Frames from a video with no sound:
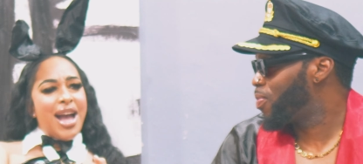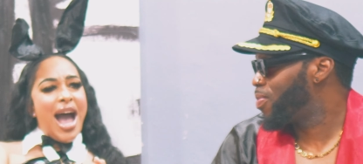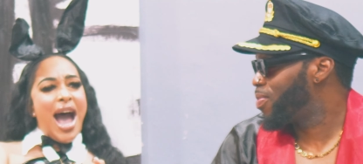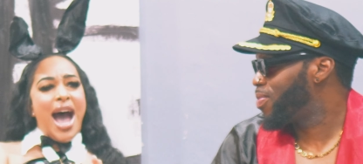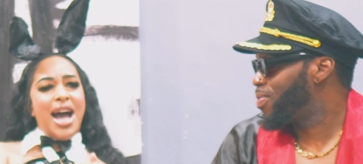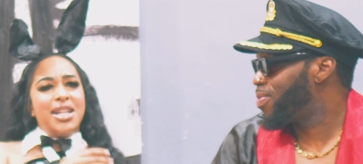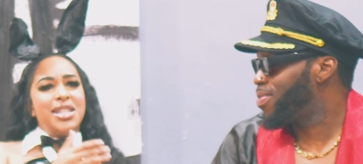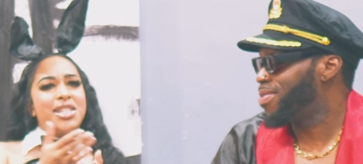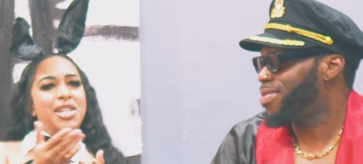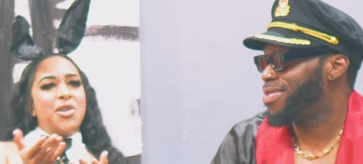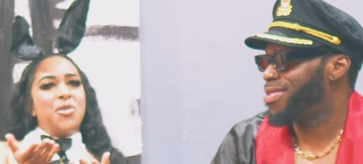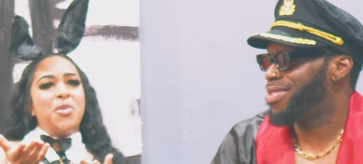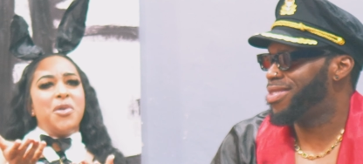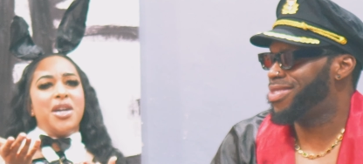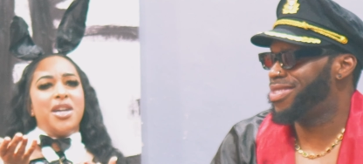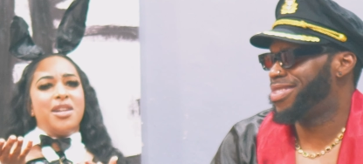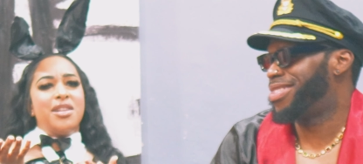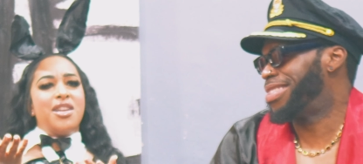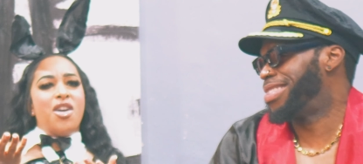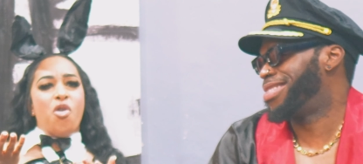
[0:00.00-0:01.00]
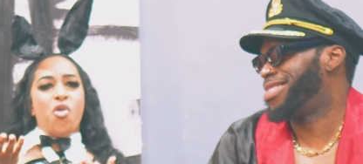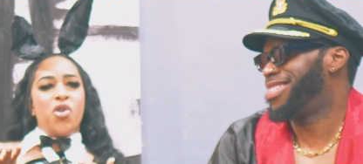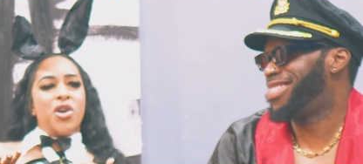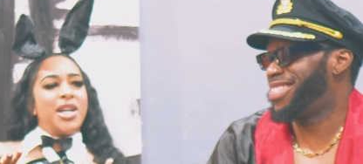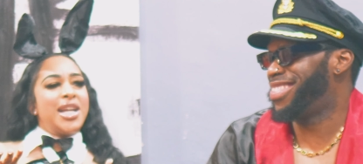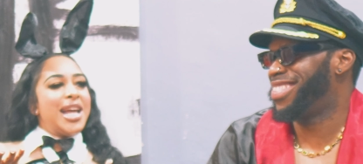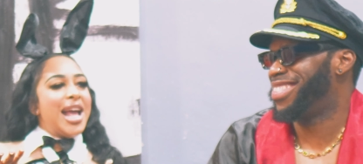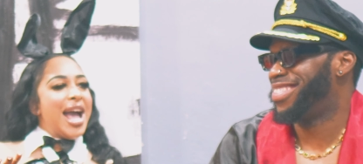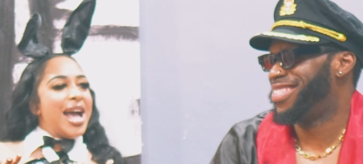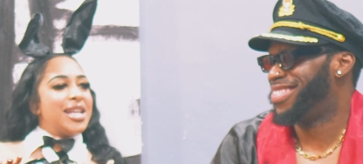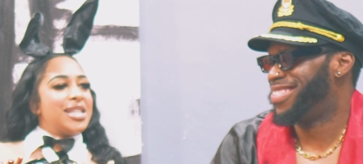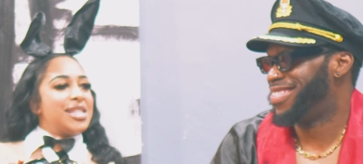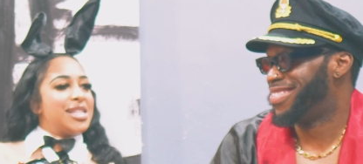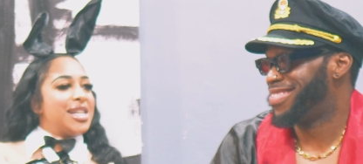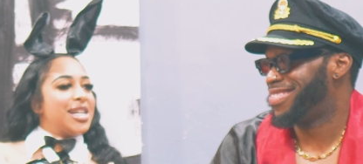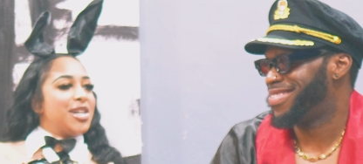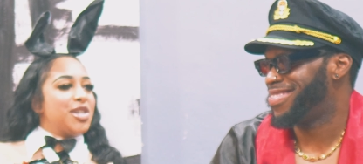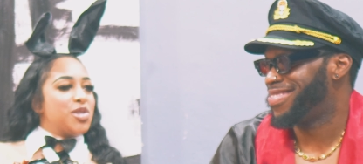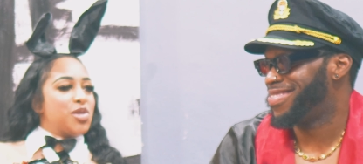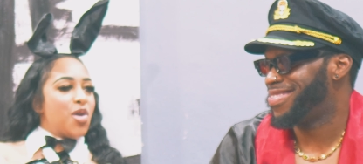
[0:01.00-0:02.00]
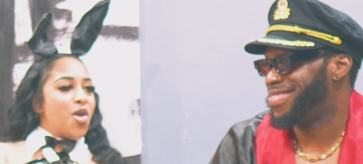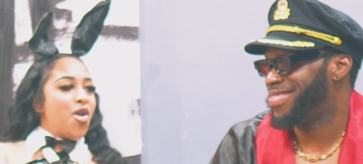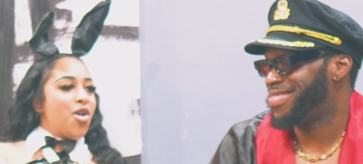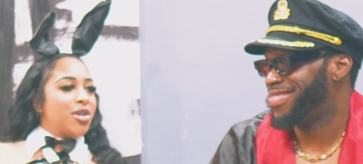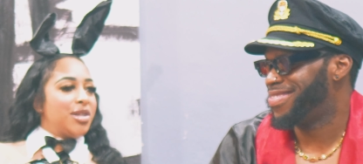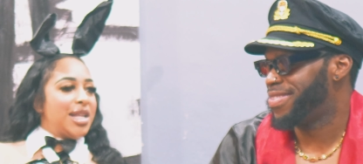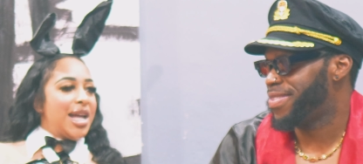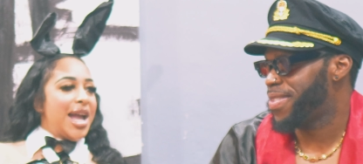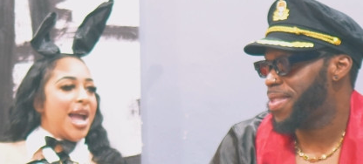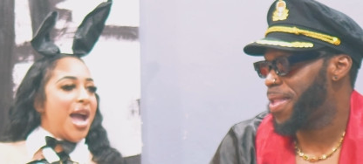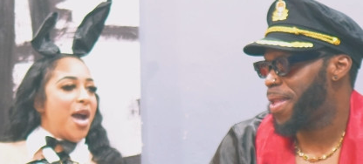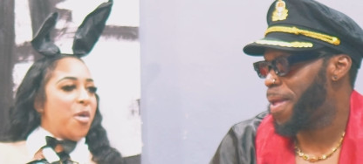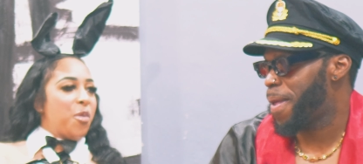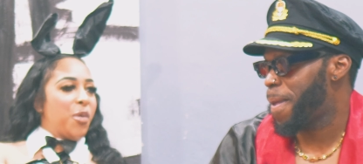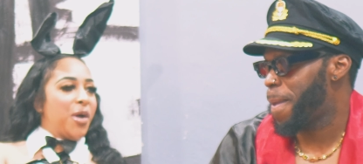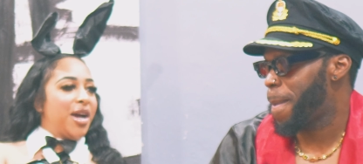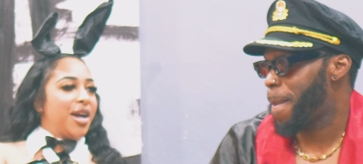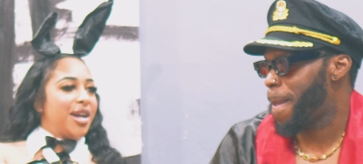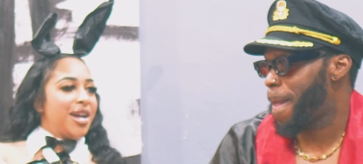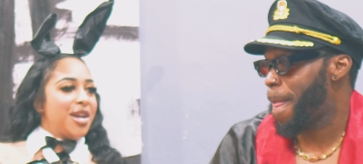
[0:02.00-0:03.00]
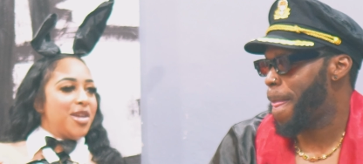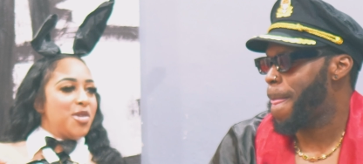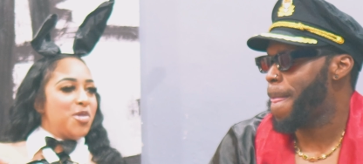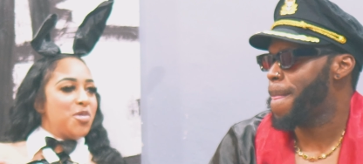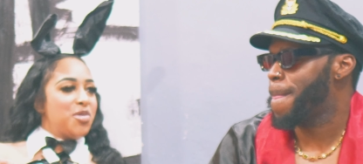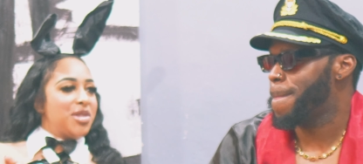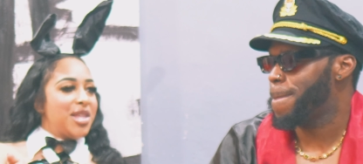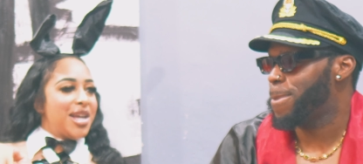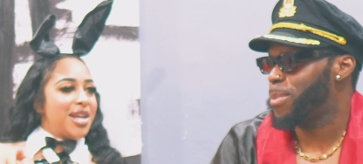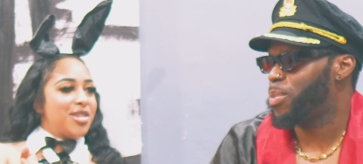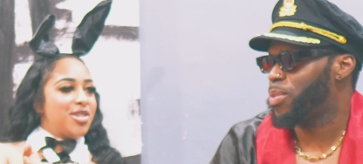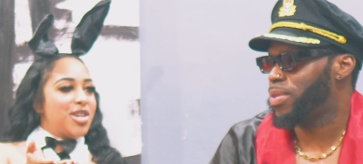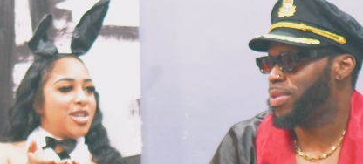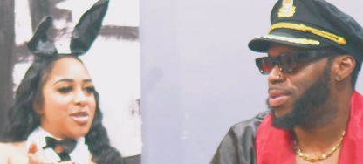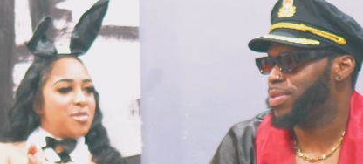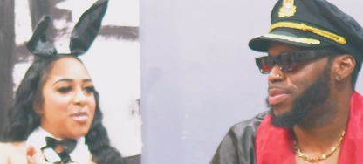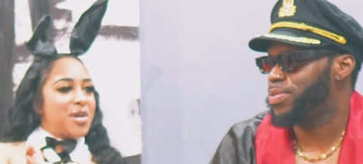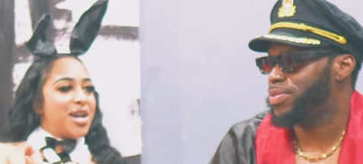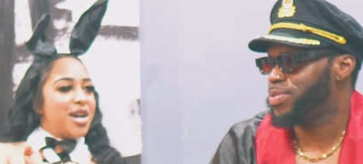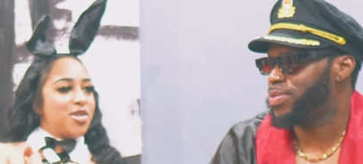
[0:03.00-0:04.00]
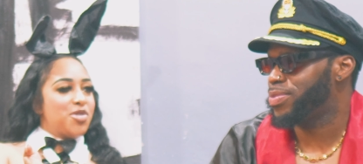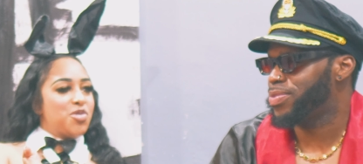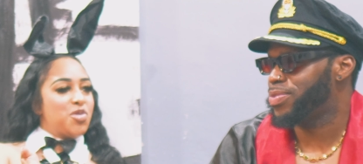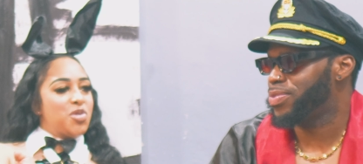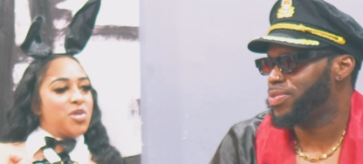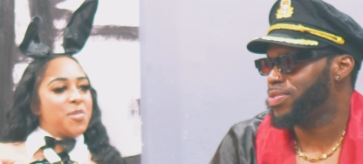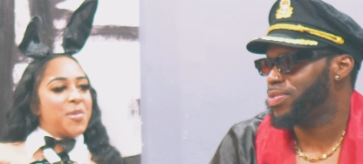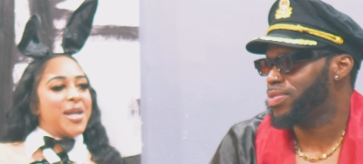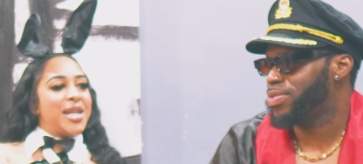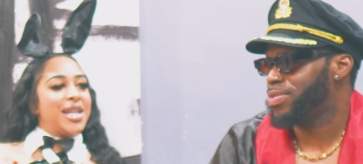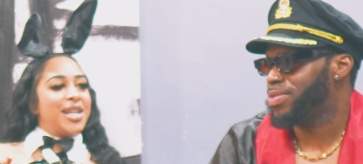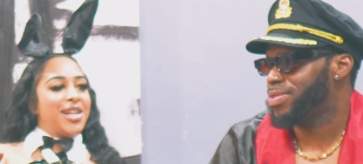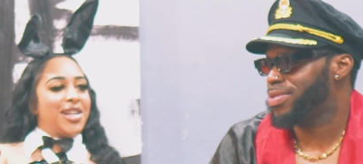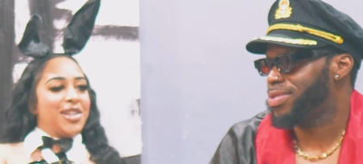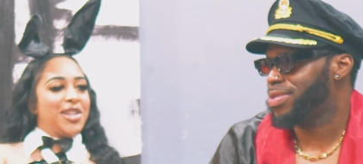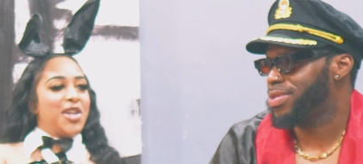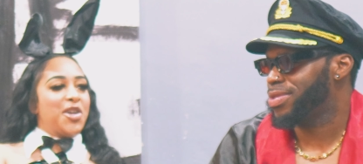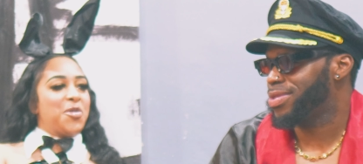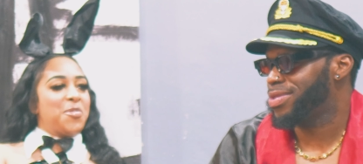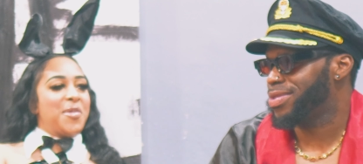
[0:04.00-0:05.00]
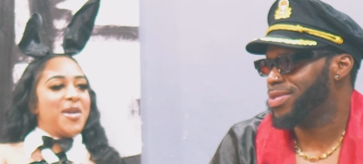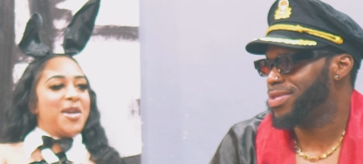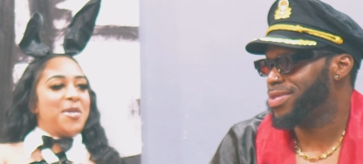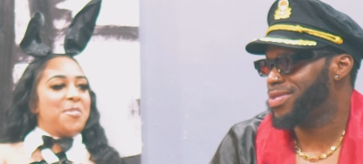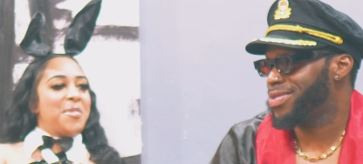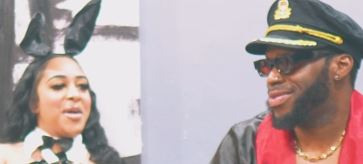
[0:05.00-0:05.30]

Speaker 1: I deal with horny ass niggas all day at work, and you think just because you spending a little bit of